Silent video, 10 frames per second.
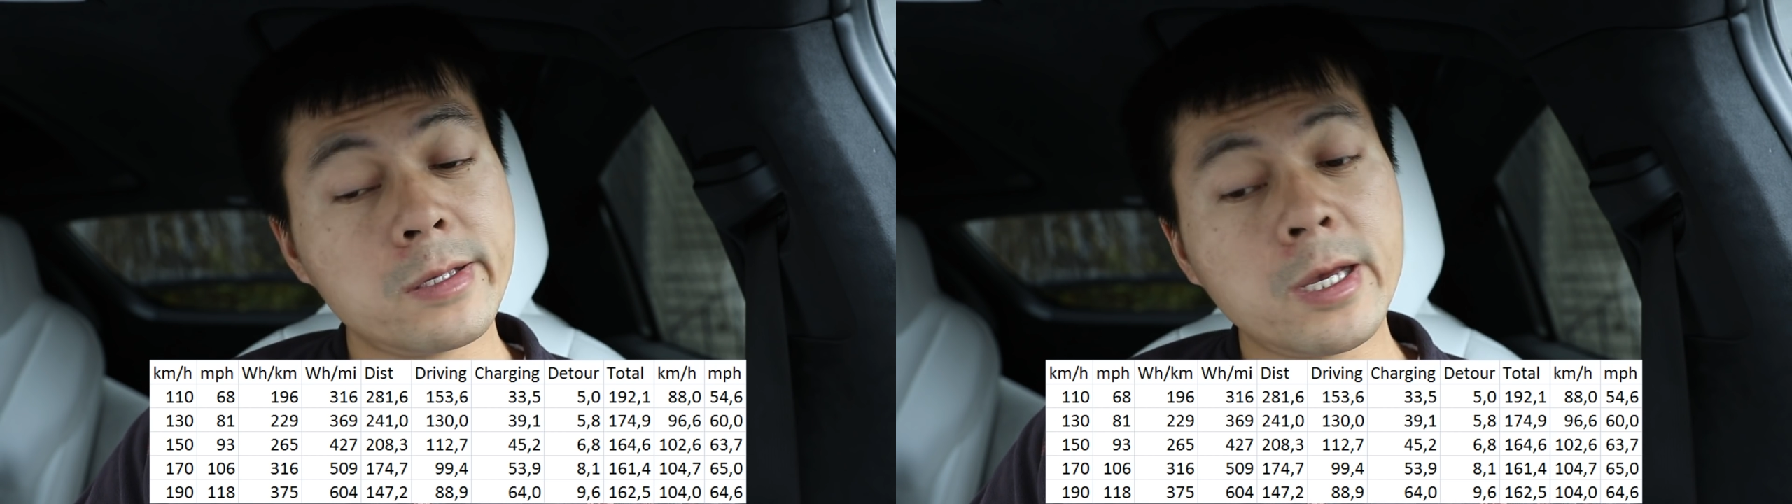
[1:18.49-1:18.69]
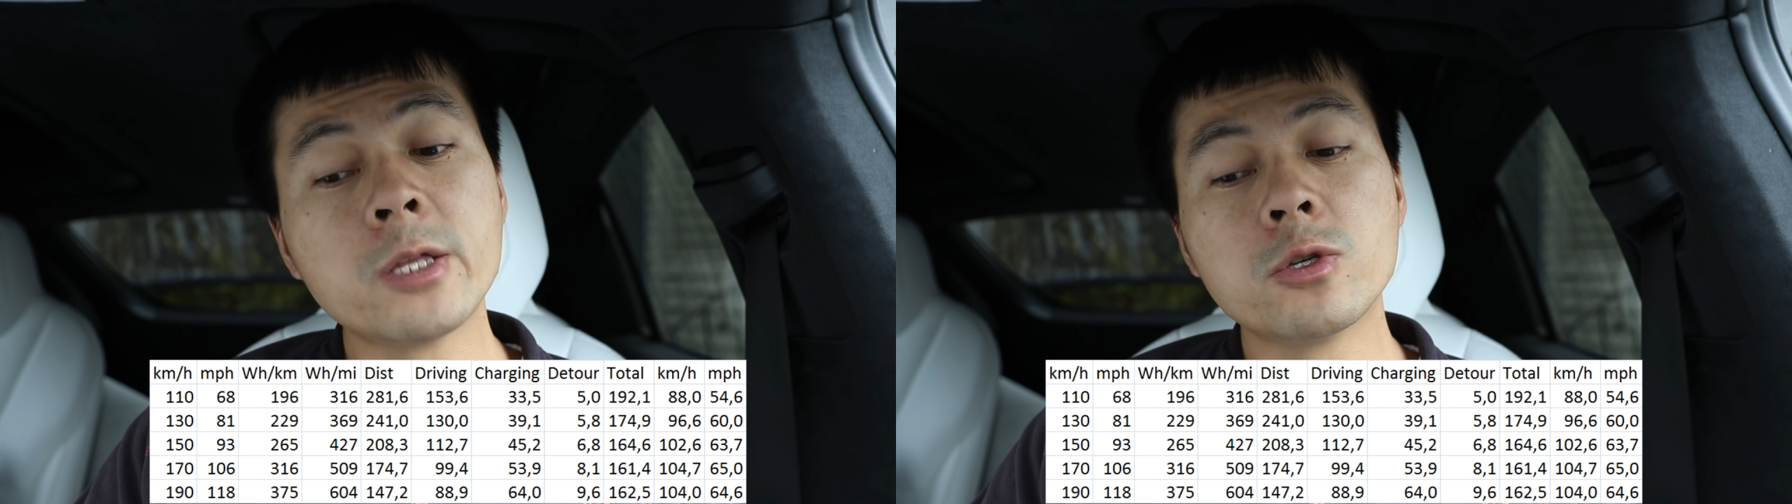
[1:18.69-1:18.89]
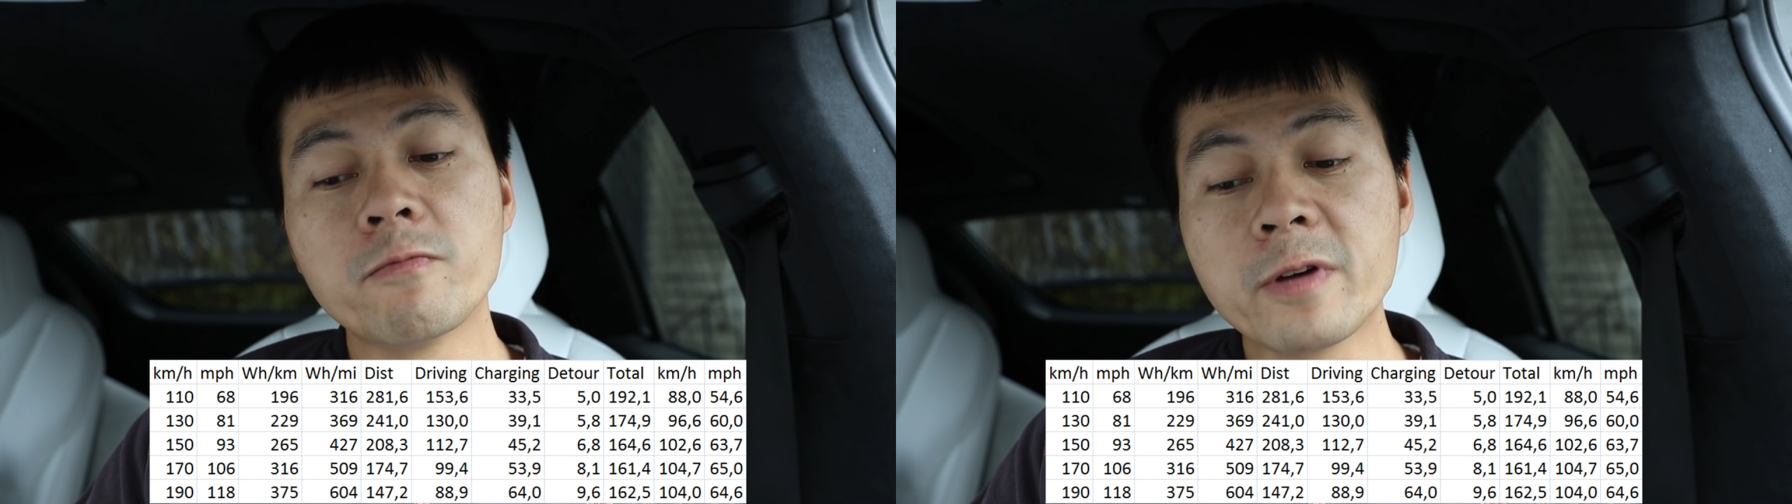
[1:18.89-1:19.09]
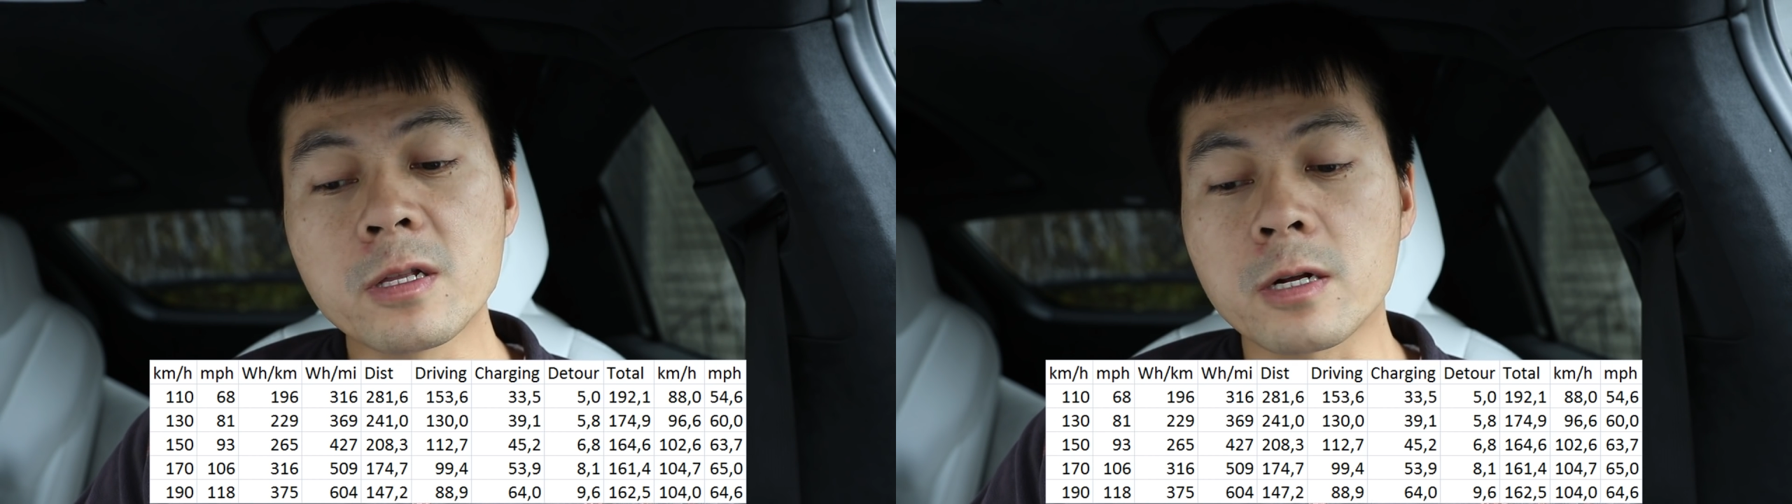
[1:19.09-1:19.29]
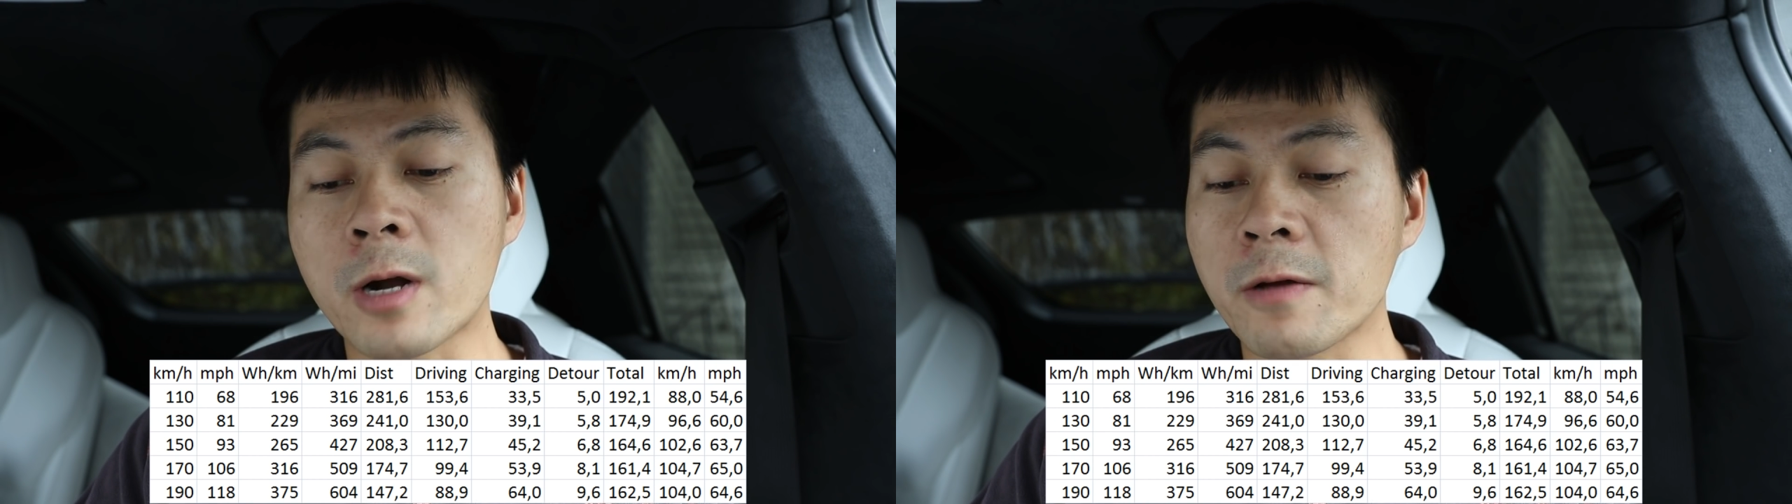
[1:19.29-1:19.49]
then you
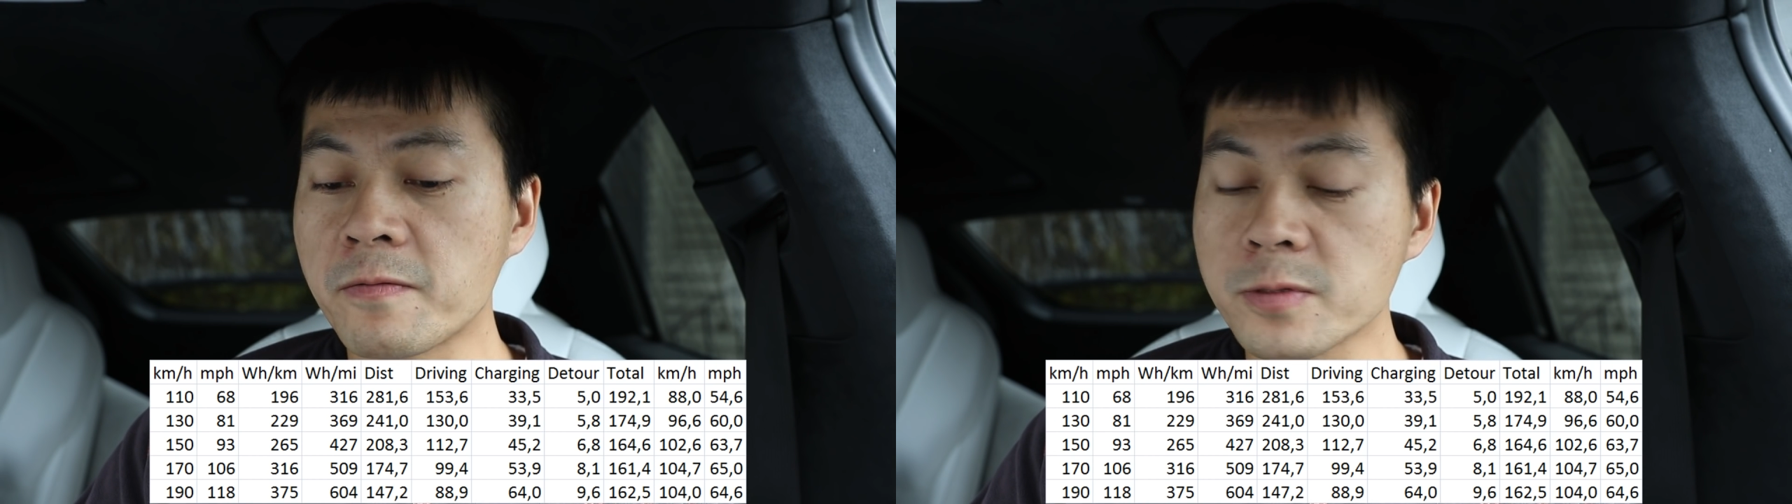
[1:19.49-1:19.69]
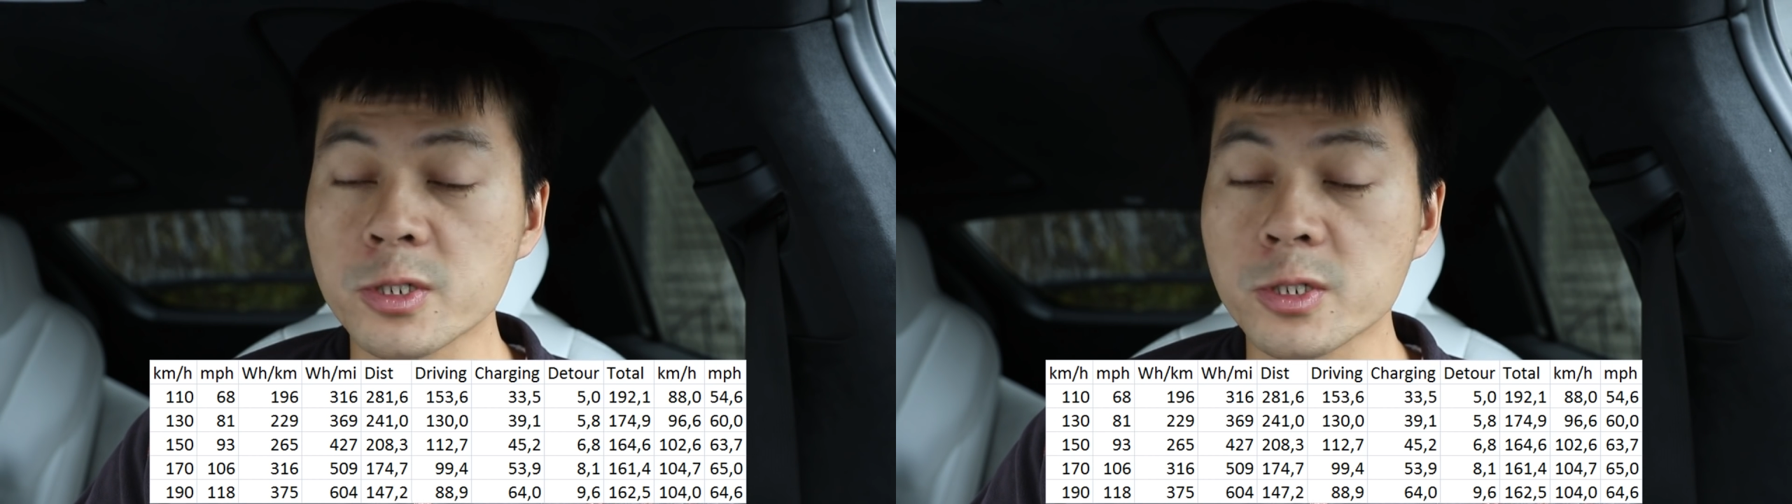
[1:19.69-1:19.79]
will arrive